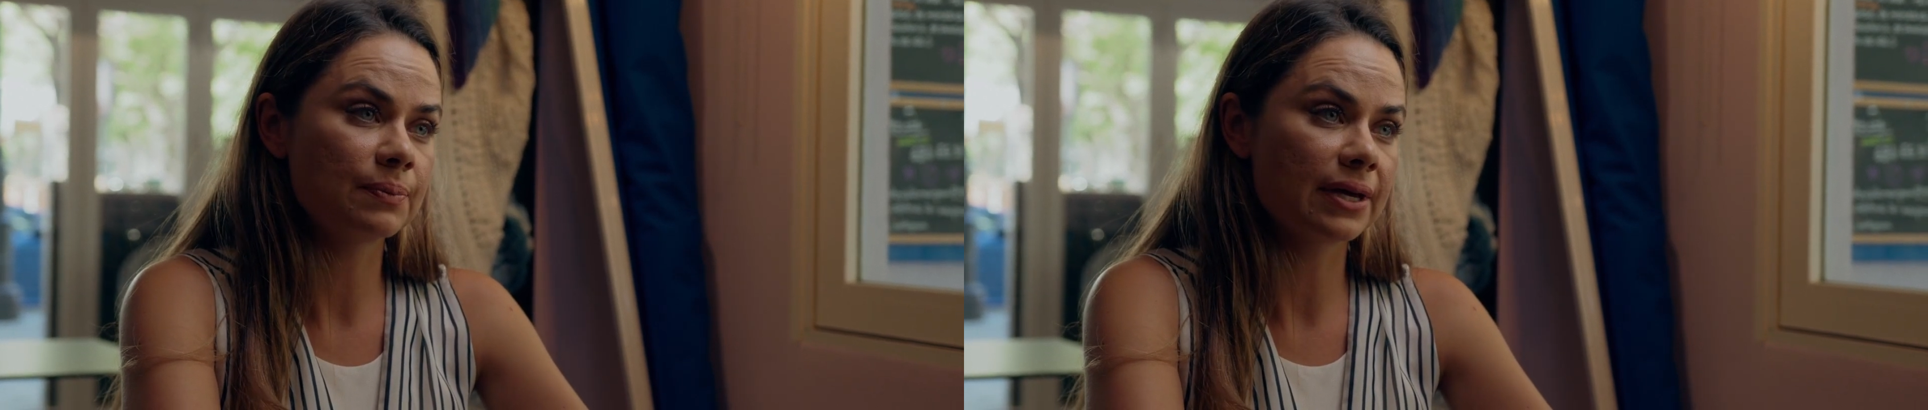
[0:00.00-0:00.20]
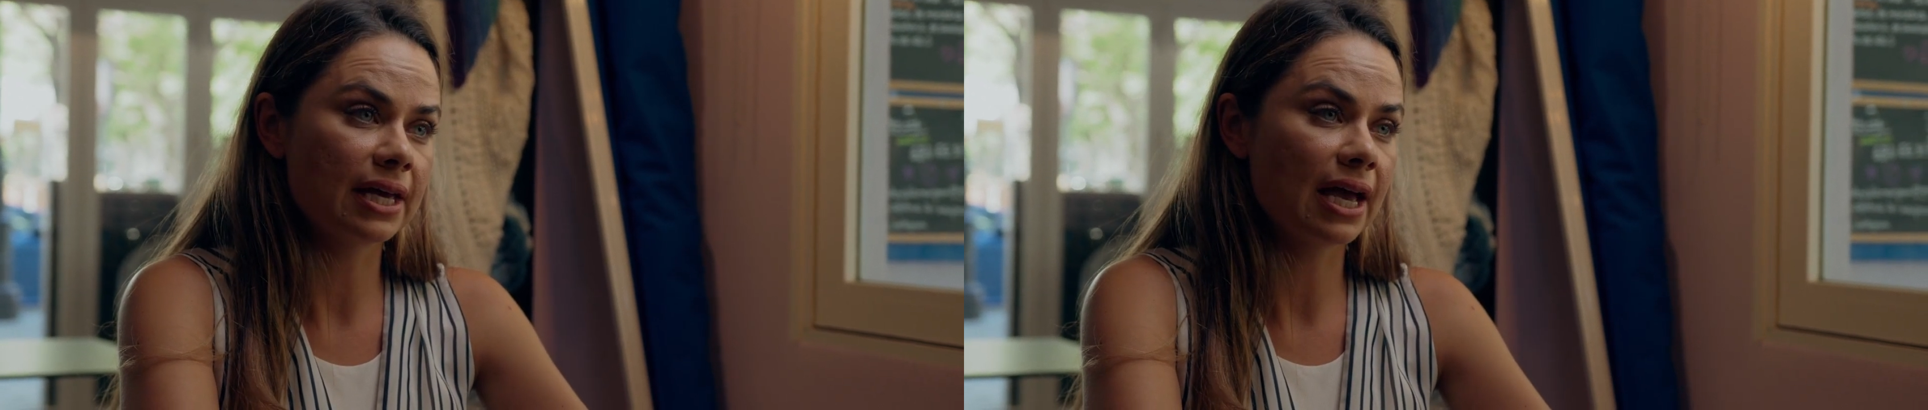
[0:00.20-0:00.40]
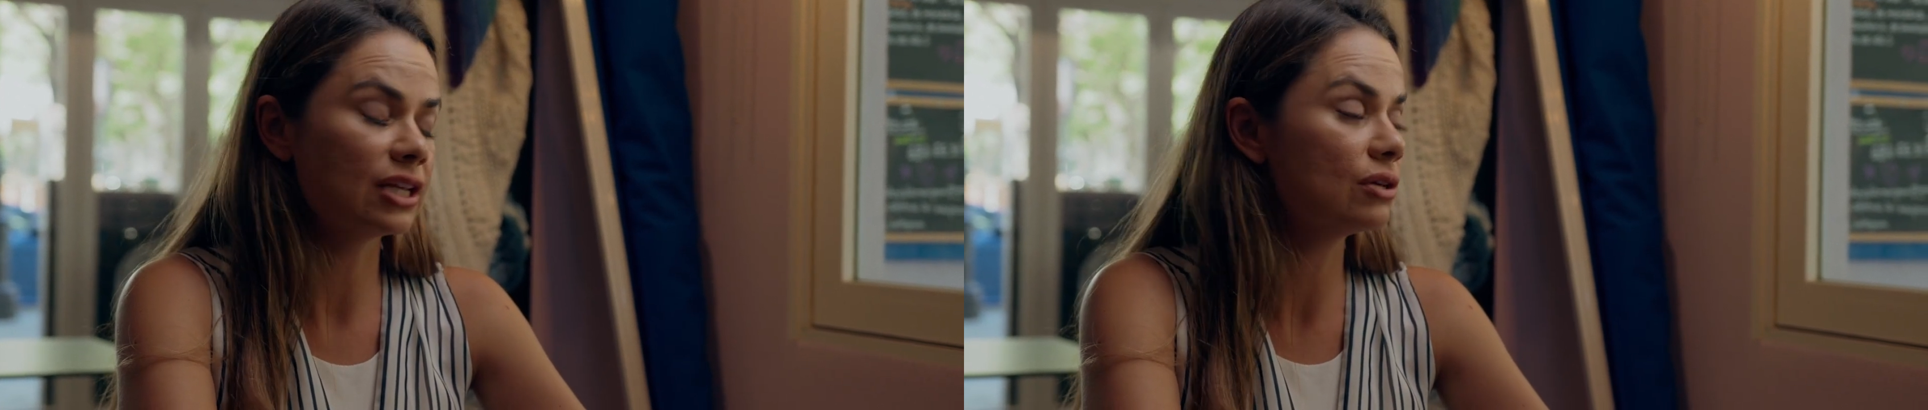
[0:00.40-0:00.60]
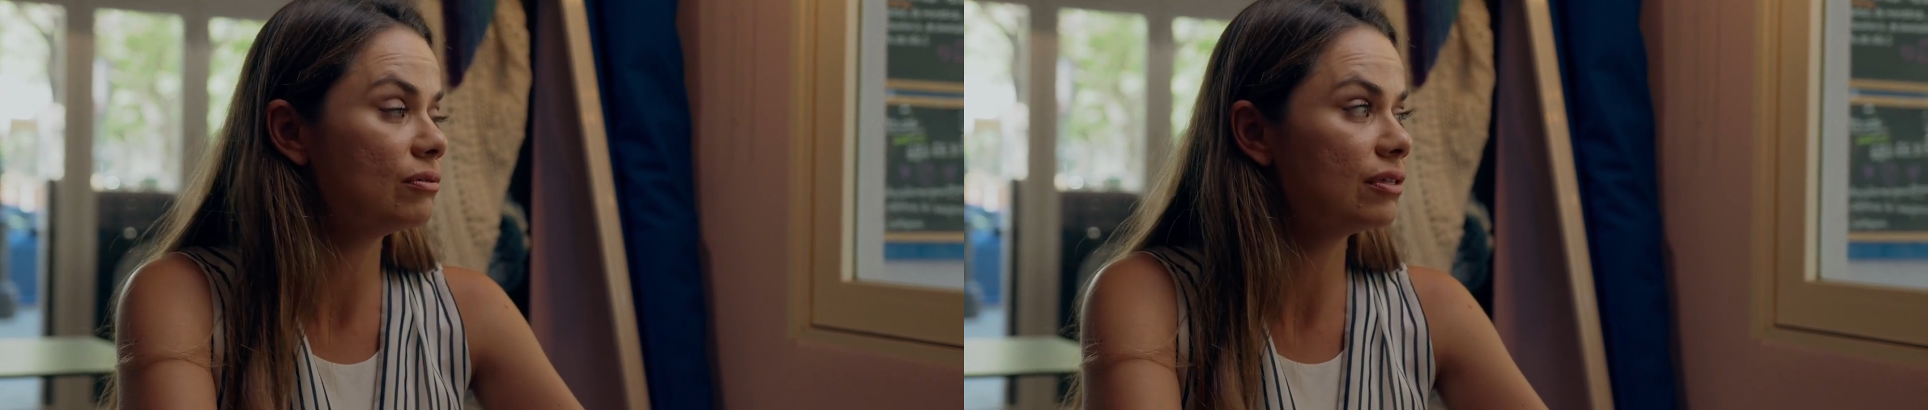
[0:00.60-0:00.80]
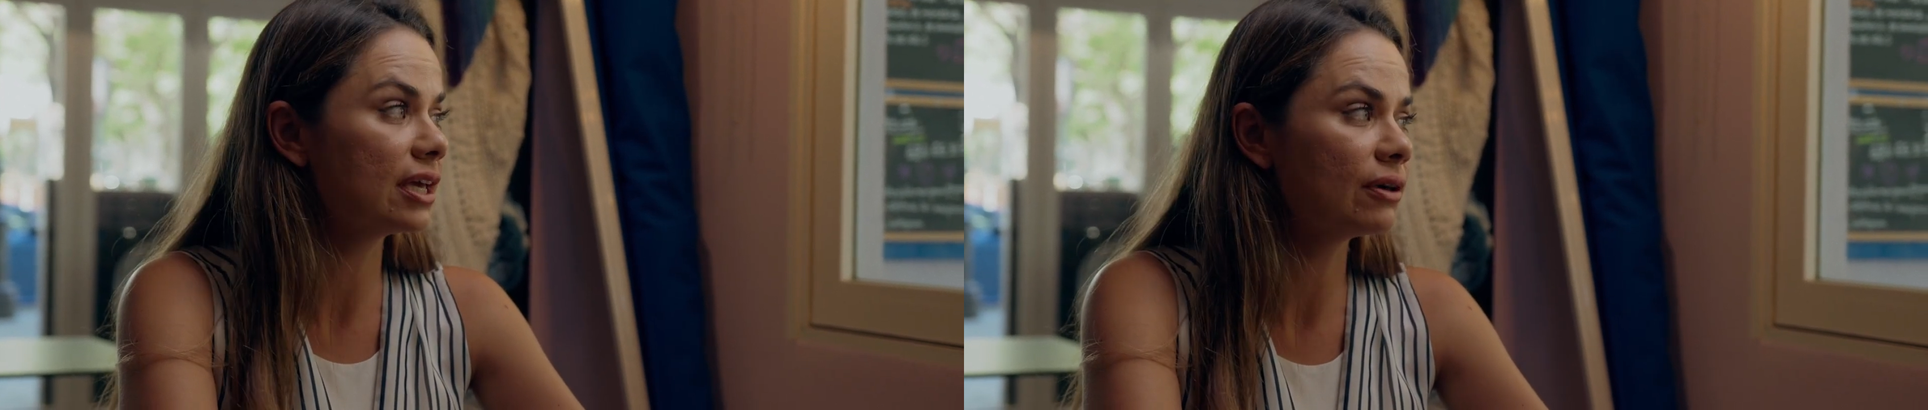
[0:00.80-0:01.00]
be, and you
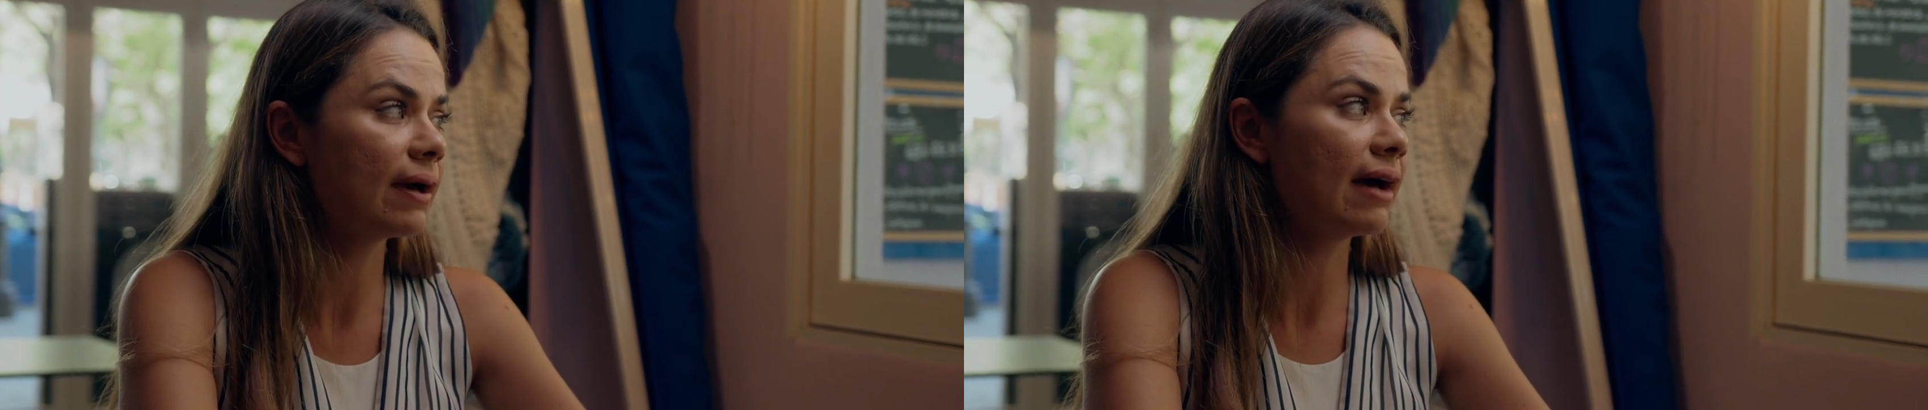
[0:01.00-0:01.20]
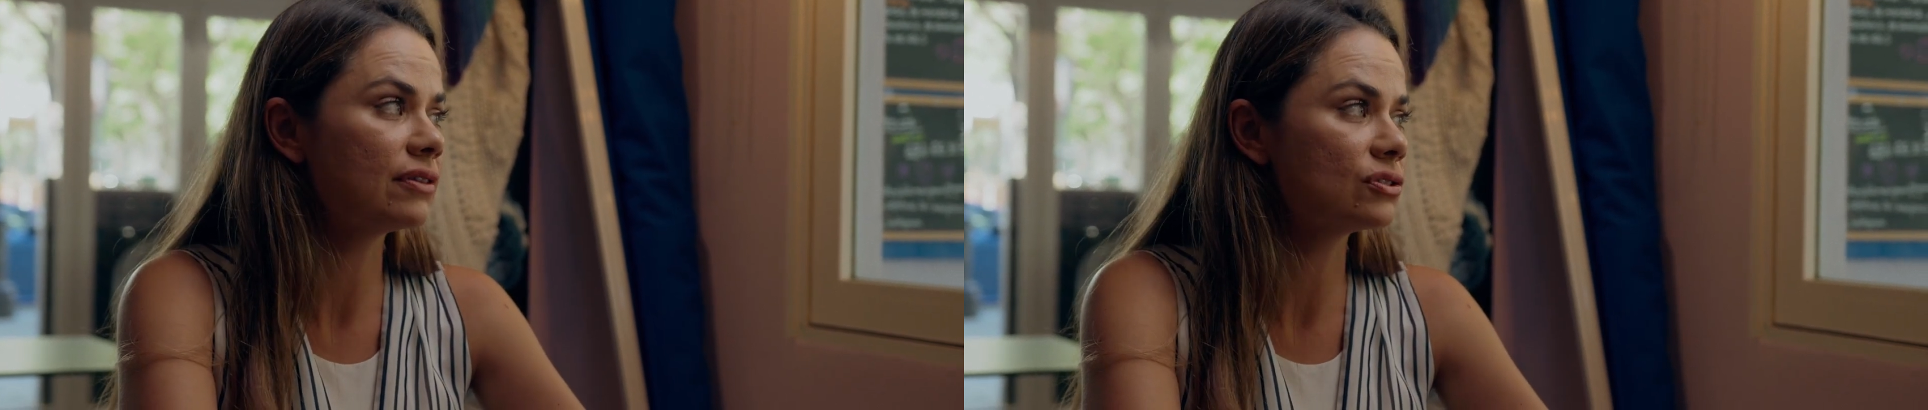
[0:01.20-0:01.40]
think you have